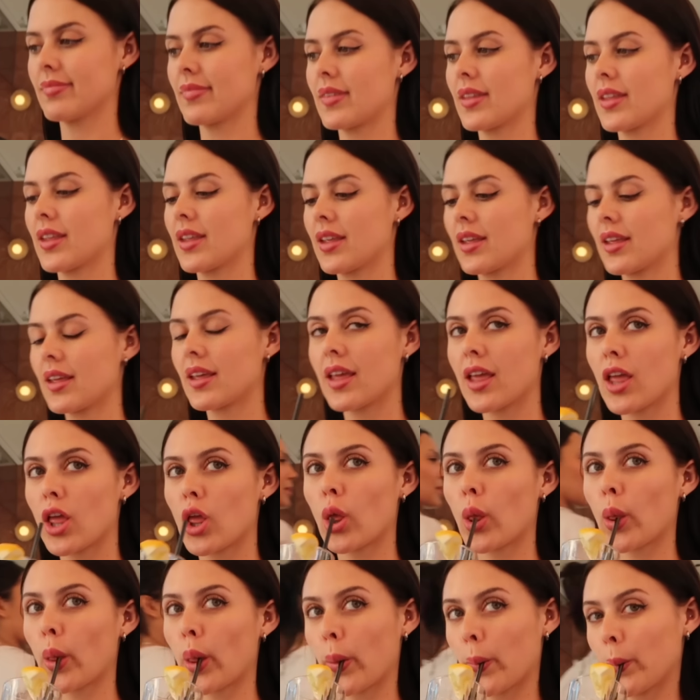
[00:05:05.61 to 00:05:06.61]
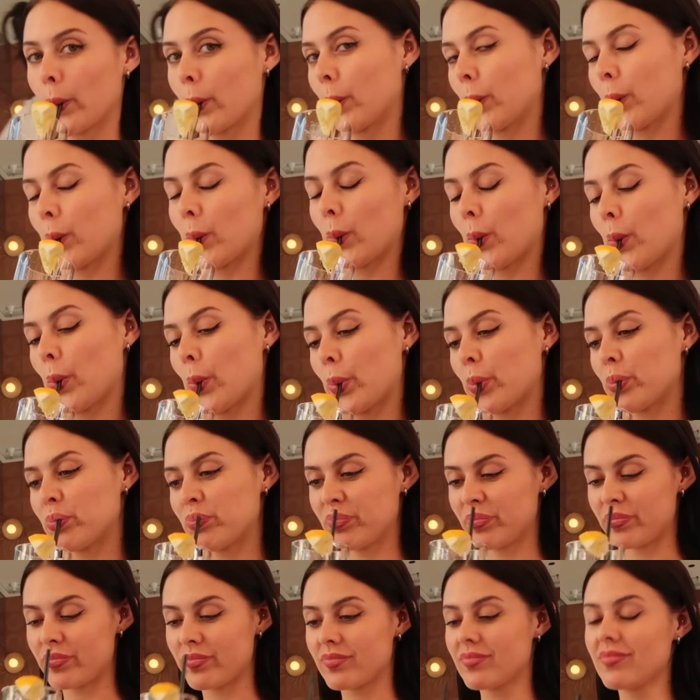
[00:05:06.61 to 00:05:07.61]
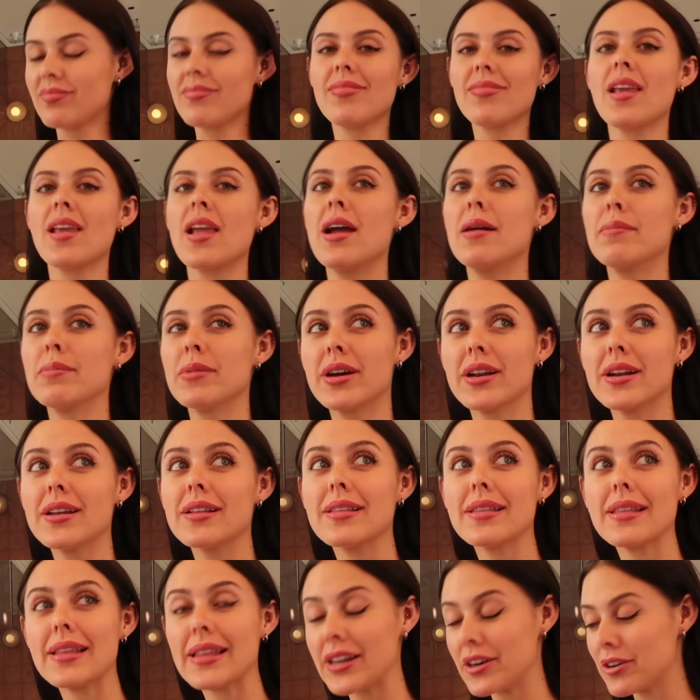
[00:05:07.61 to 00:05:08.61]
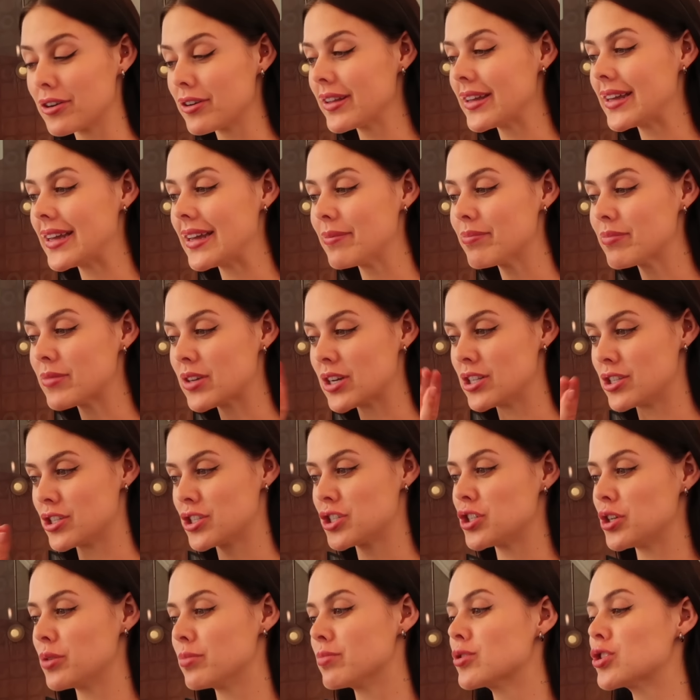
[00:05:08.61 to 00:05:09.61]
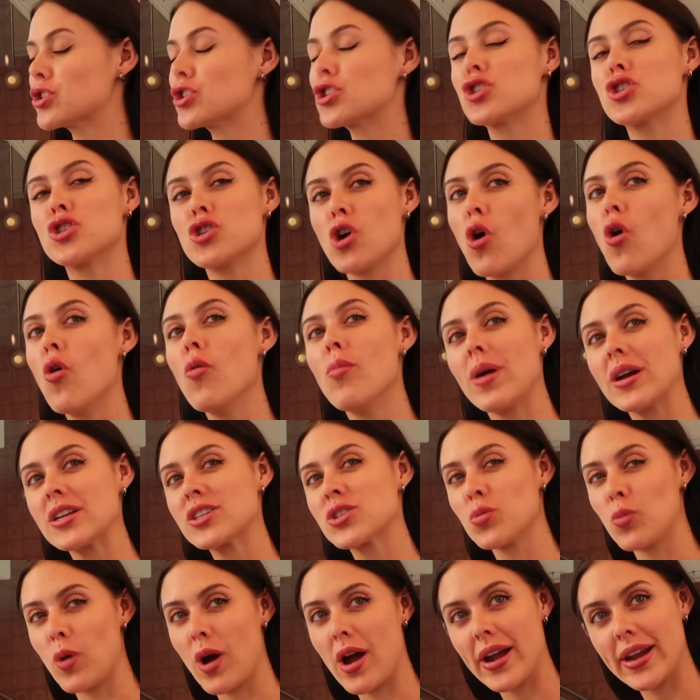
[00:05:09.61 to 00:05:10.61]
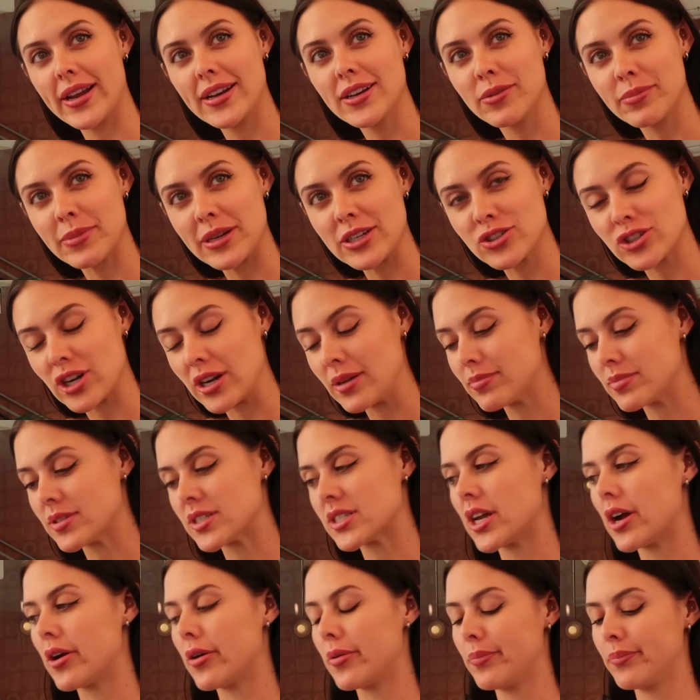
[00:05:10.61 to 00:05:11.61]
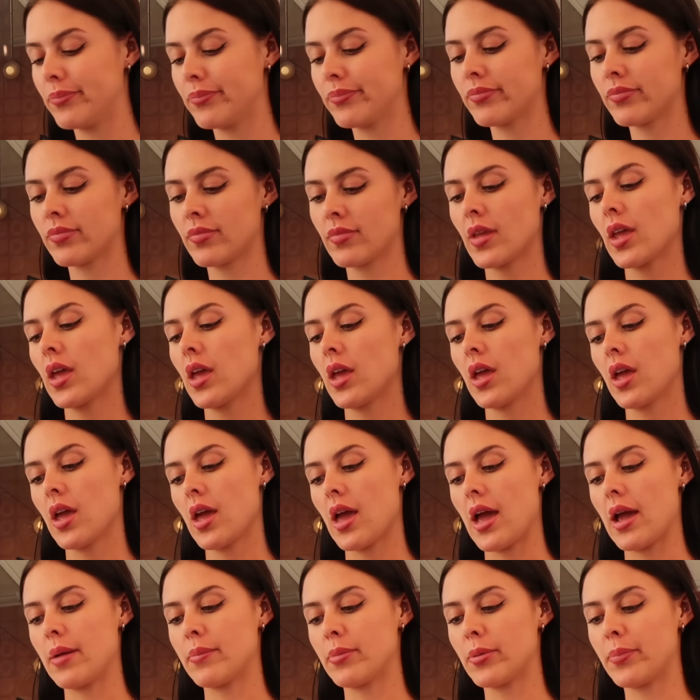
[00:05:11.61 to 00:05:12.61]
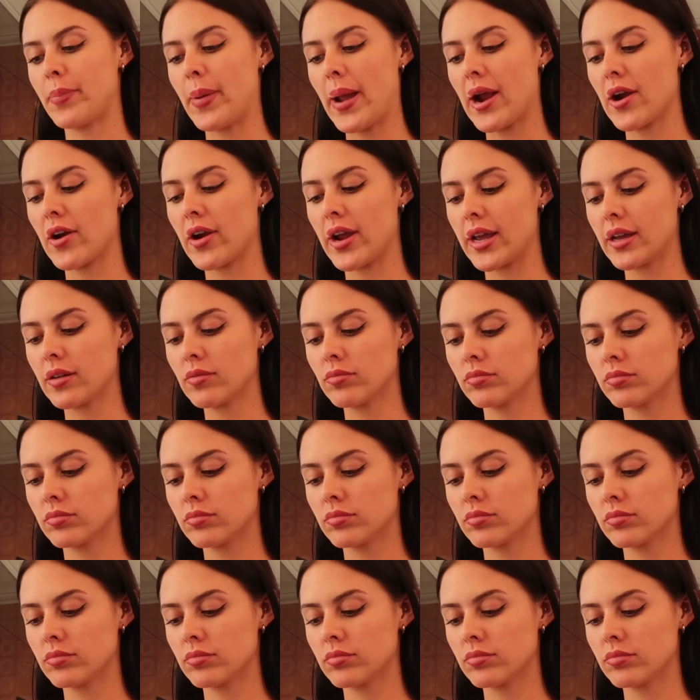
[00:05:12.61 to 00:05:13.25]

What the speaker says: being good before her little trip to Paris. I'm gonna literally consume so much wine on my trip, so yeah, preparing.